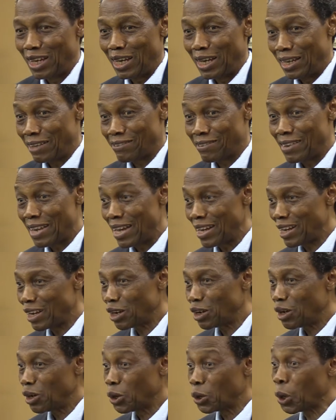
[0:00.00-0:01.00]
a
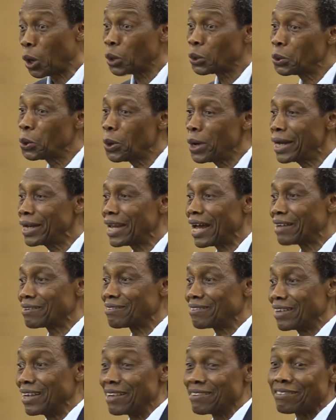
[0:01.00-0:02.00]
snail, not knowing
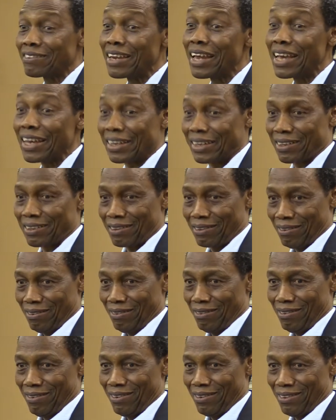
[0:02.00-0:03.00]
that a snake,
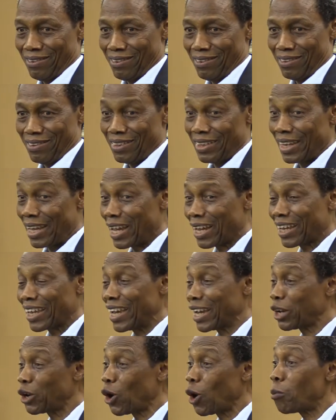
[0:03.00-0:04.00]
the
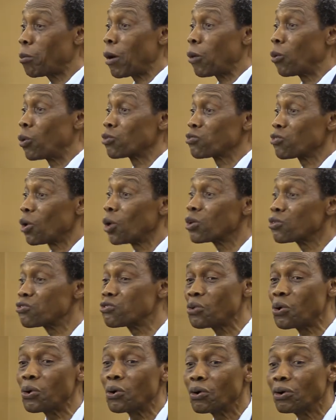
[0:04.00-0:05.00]
Ekeoba, was
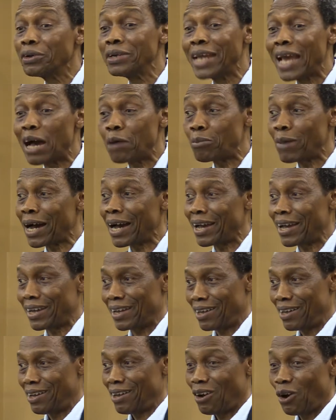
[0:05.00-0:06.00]
also nearby
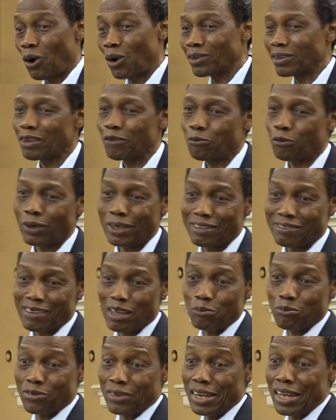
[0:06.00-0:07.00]
hunting for the
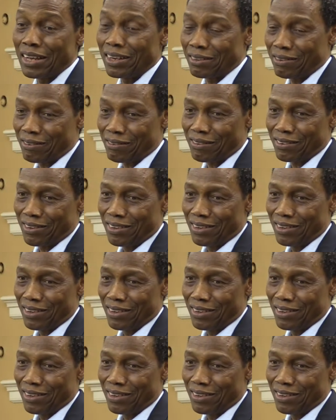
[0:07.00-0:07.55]
same snails.